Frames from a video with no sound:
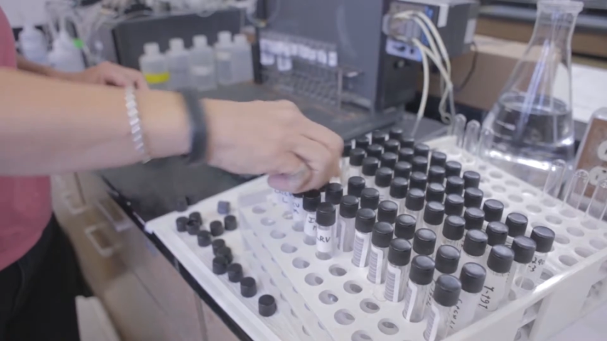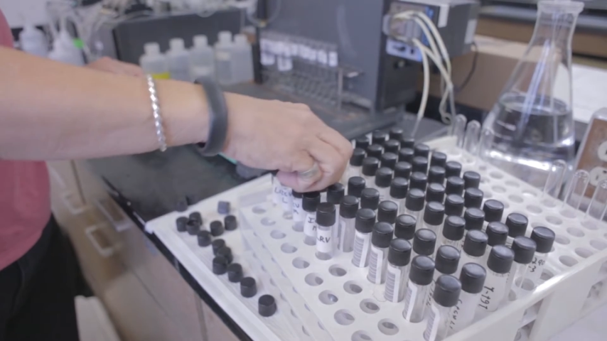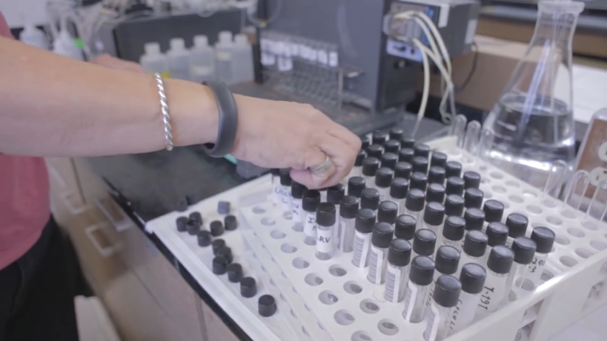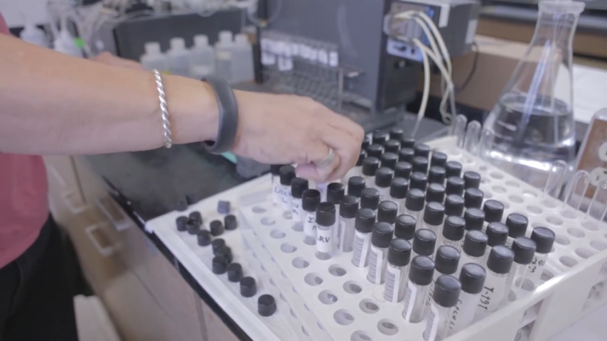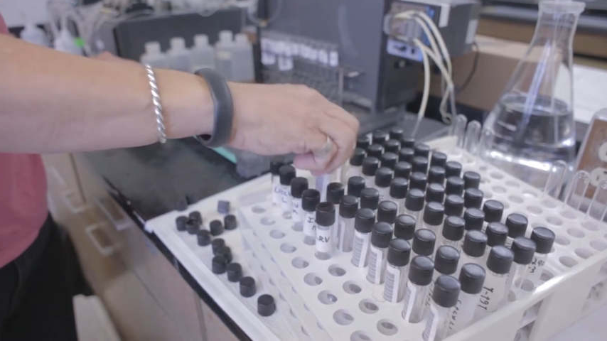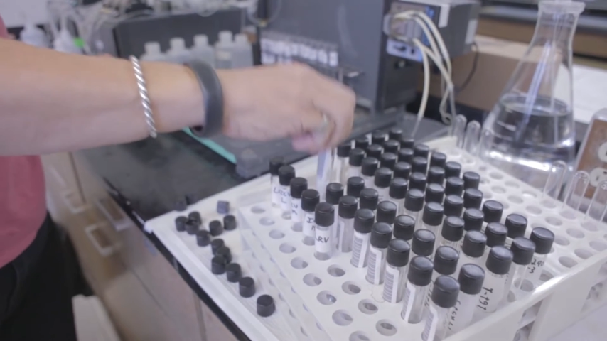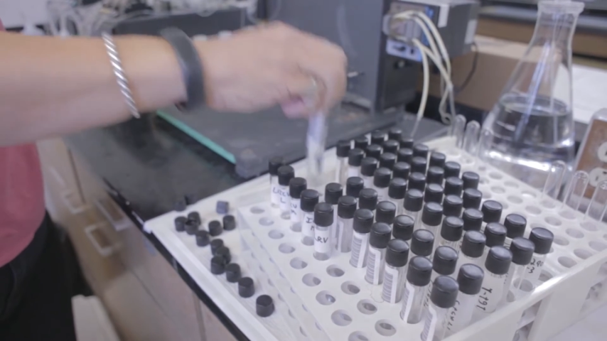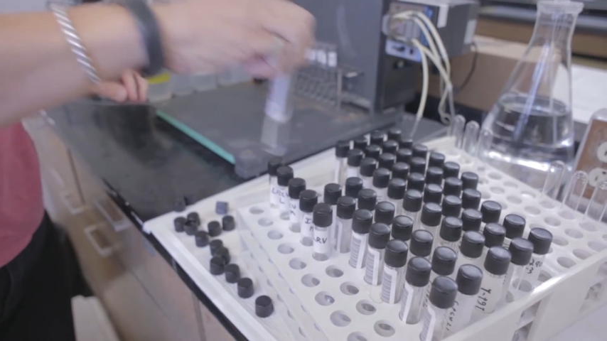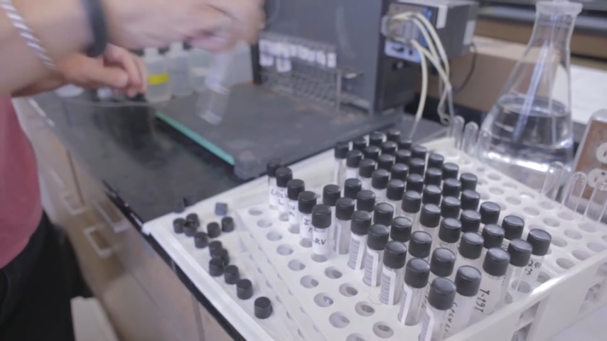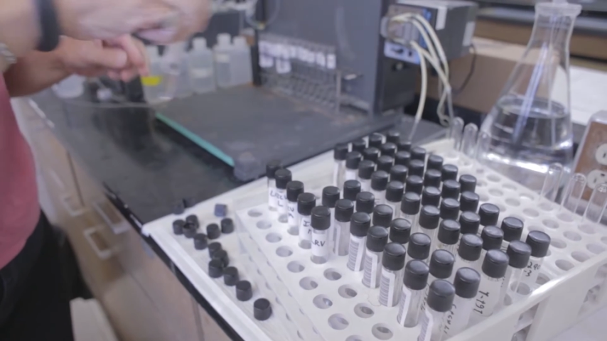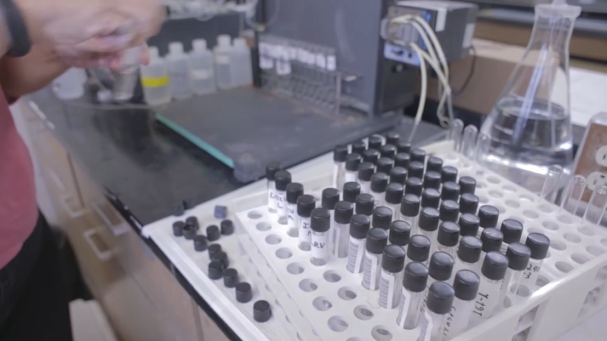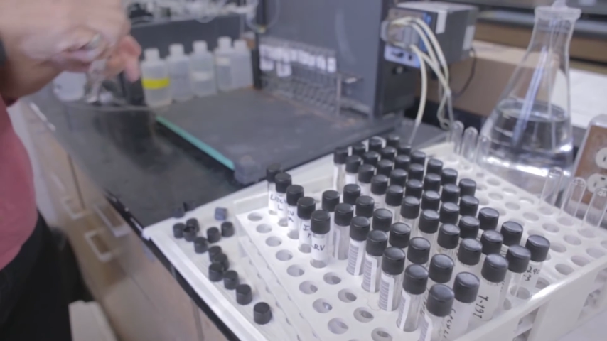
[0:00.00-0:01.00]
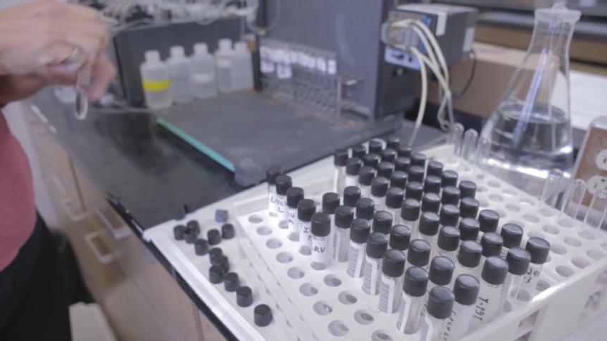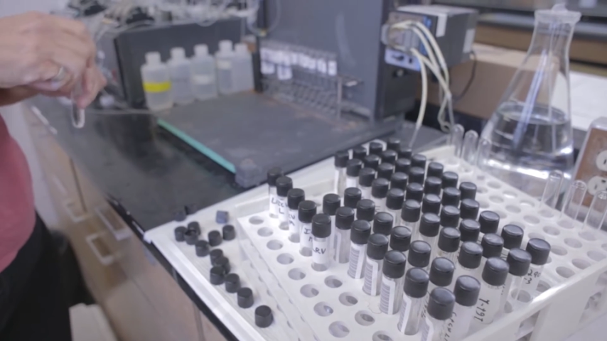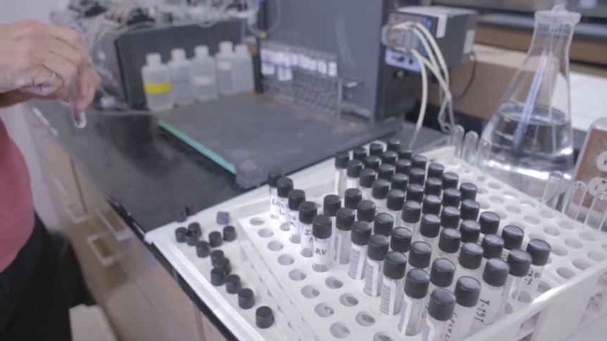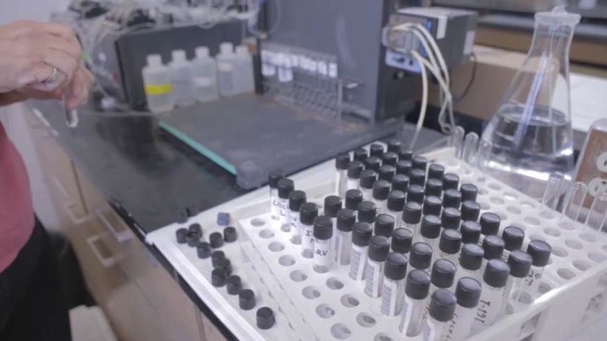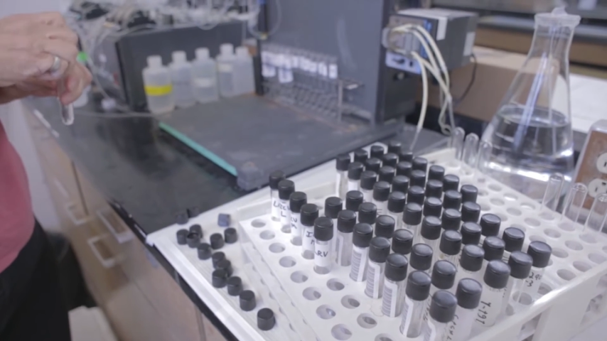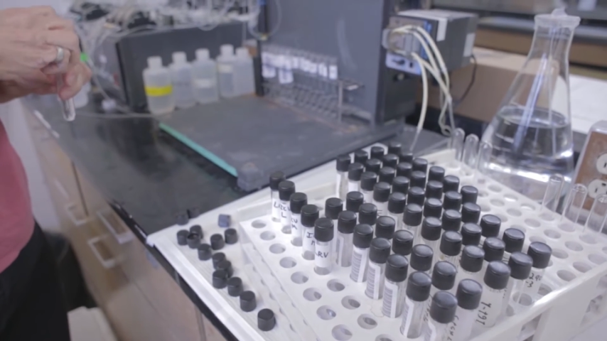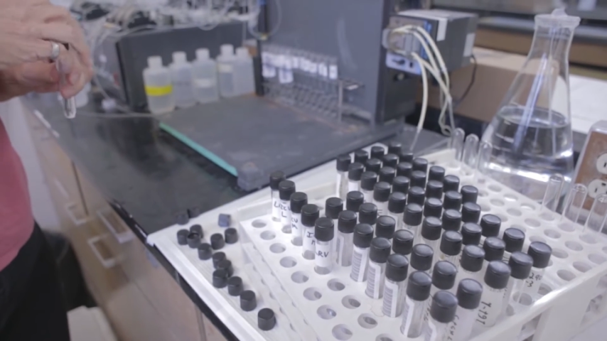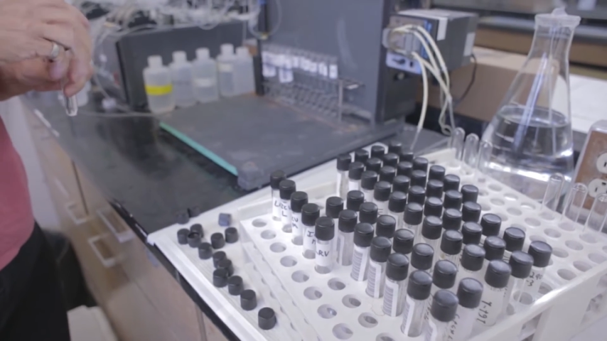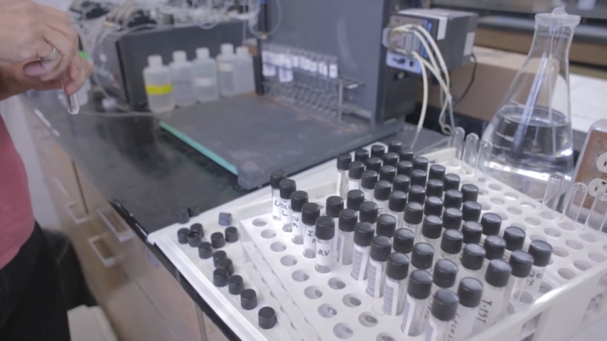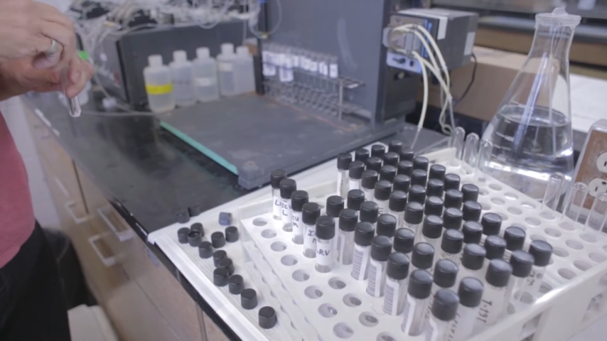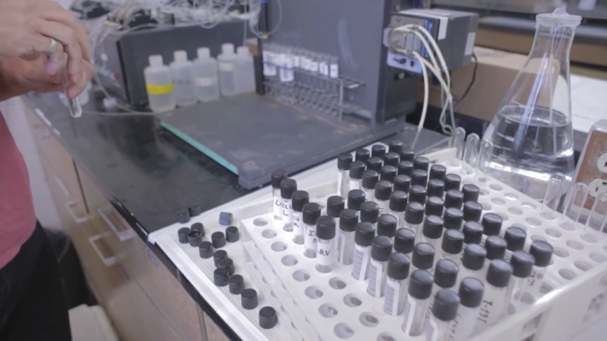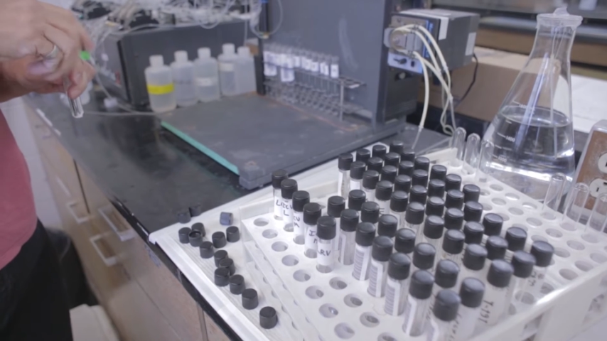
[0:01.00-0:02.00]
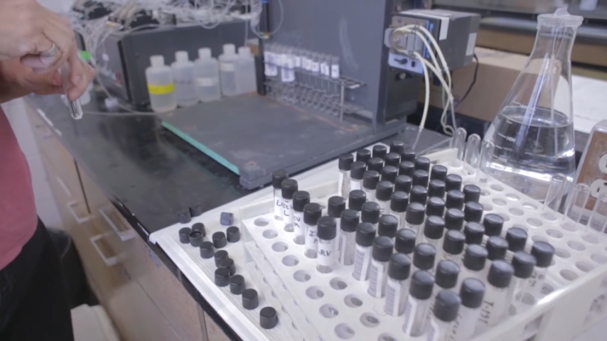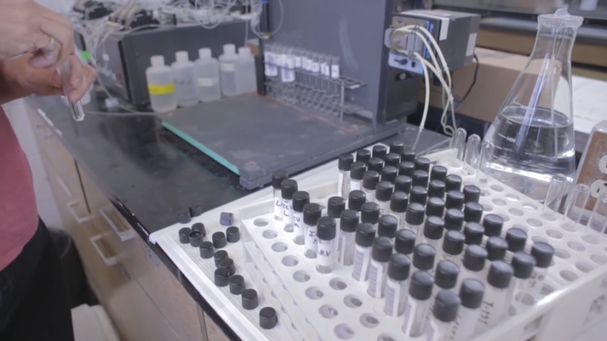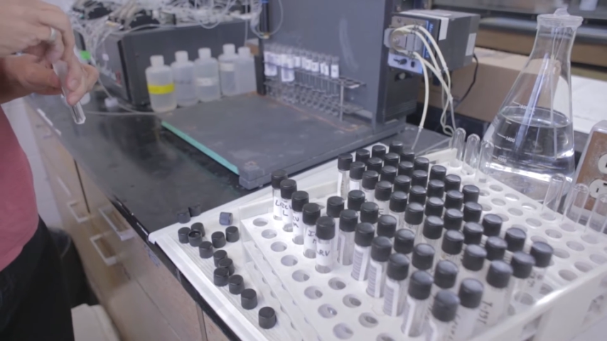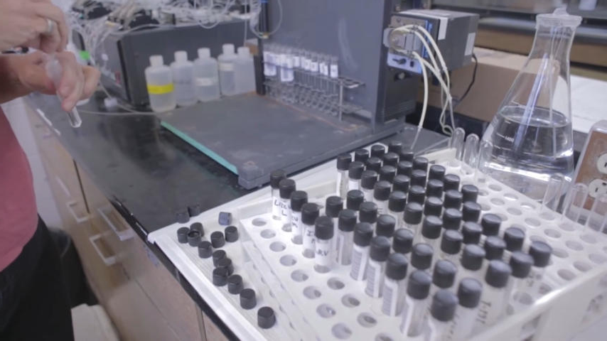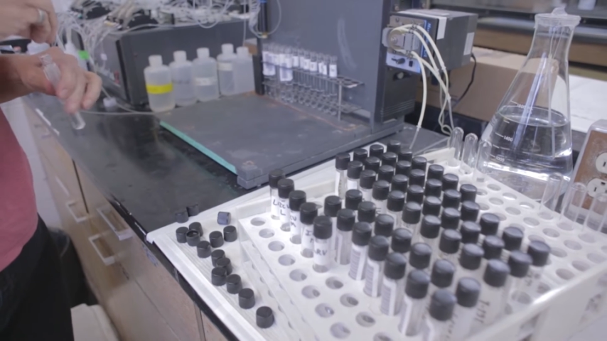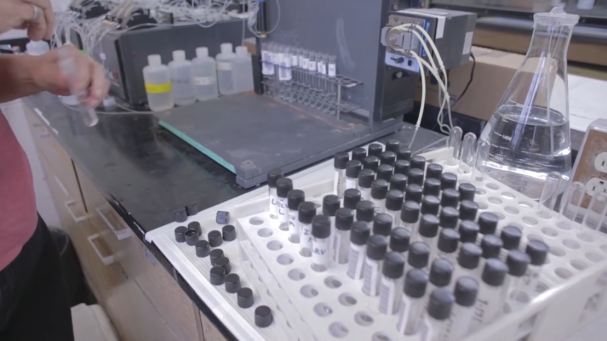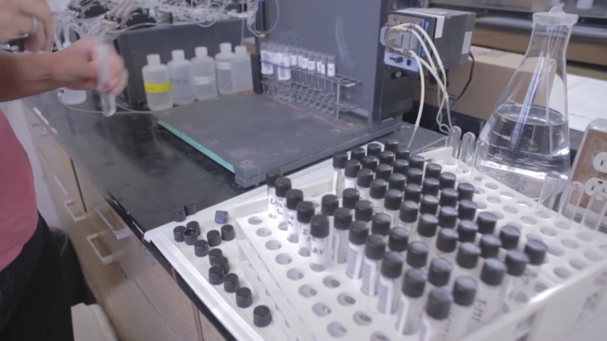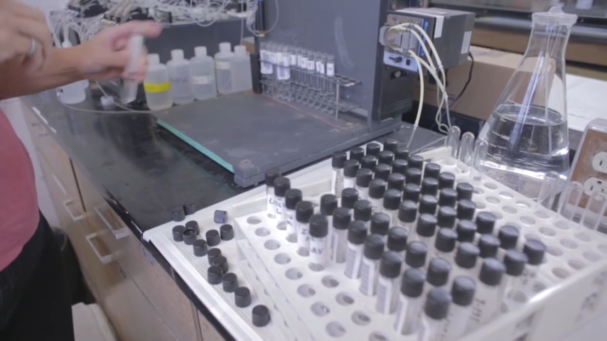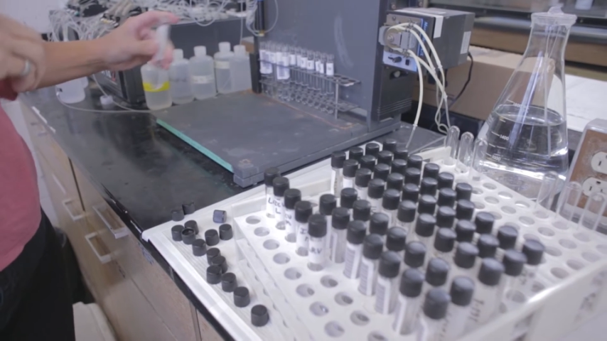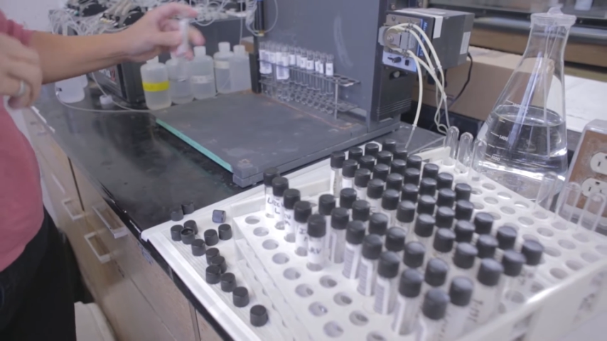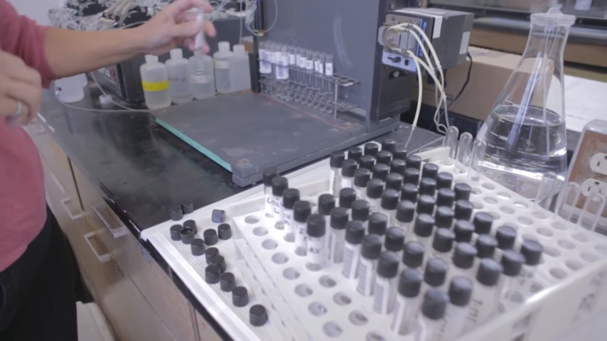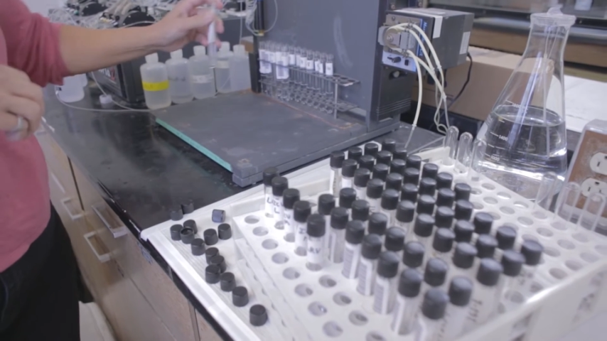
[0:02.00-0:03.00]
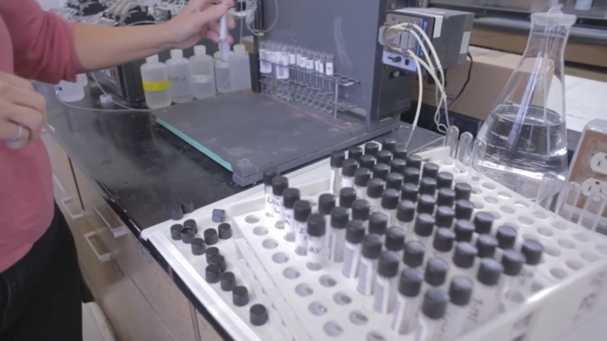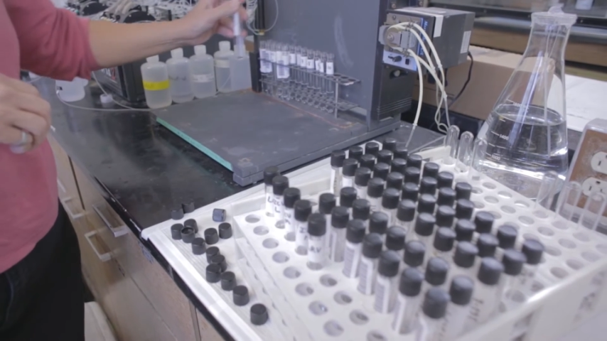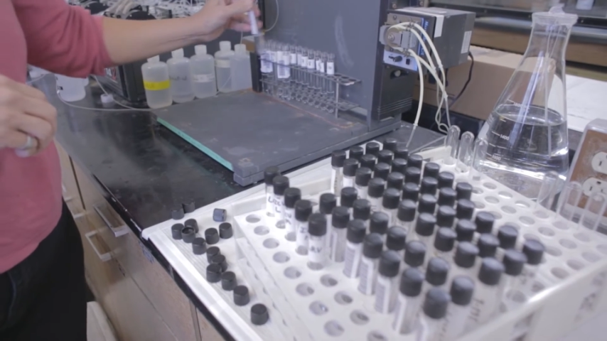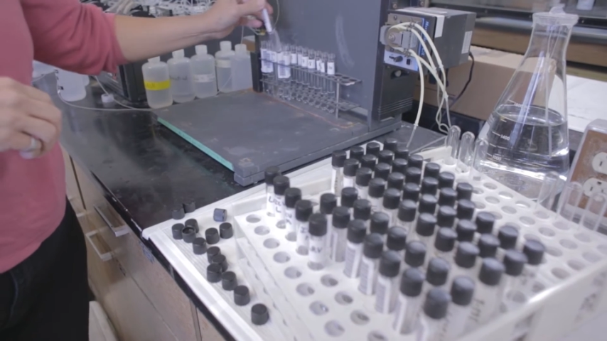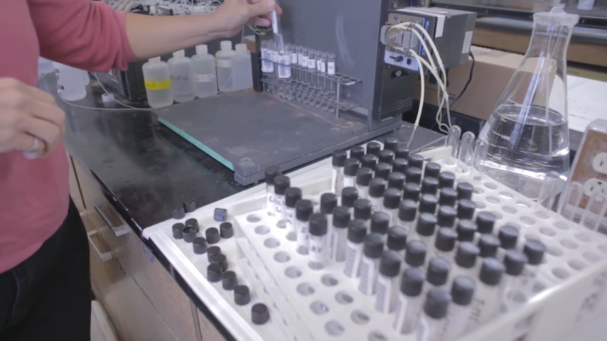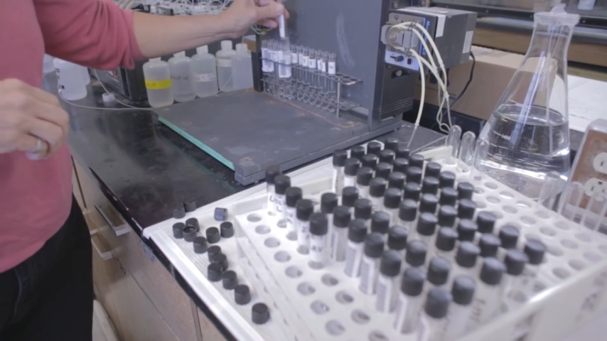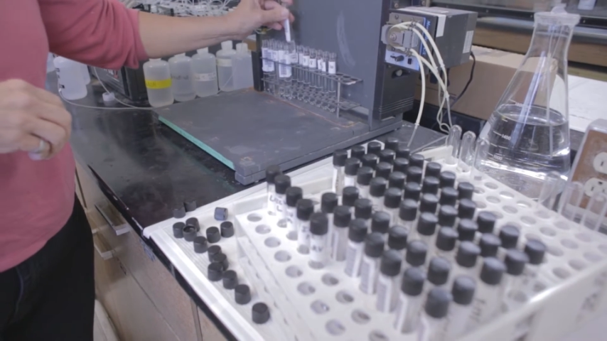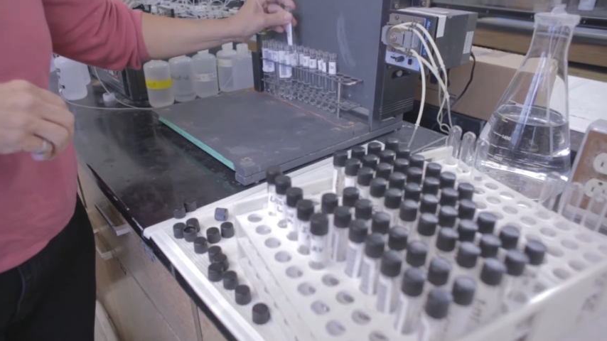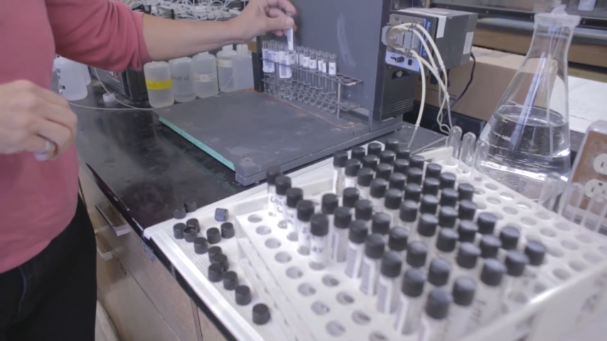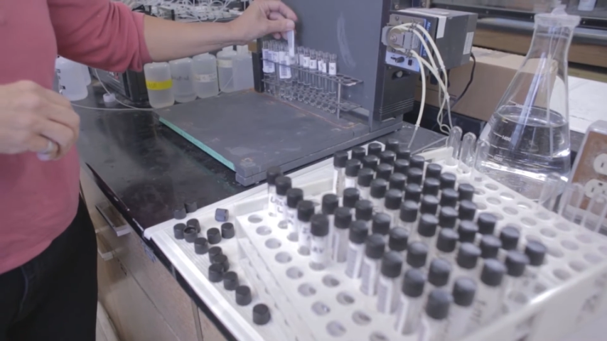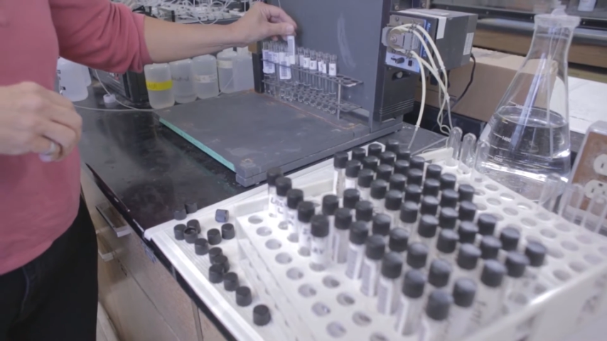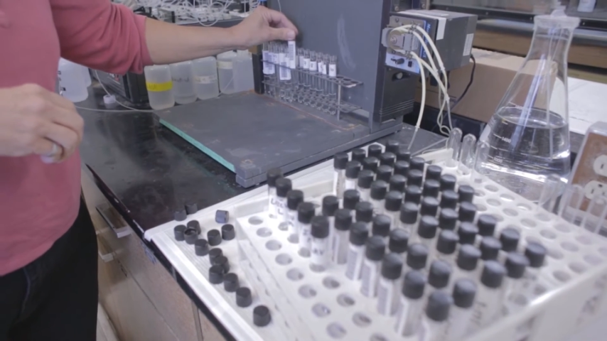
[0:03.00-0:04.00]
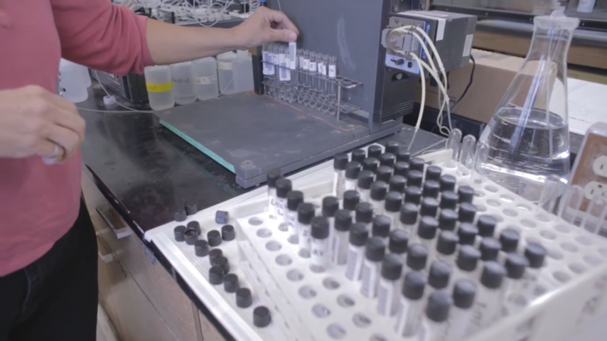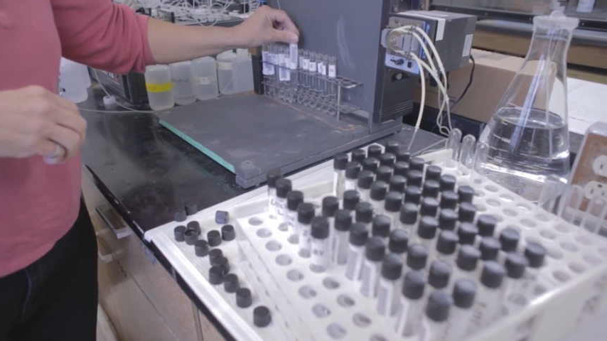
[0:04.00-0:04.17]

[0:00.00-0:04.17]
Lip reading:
(no speaker visible)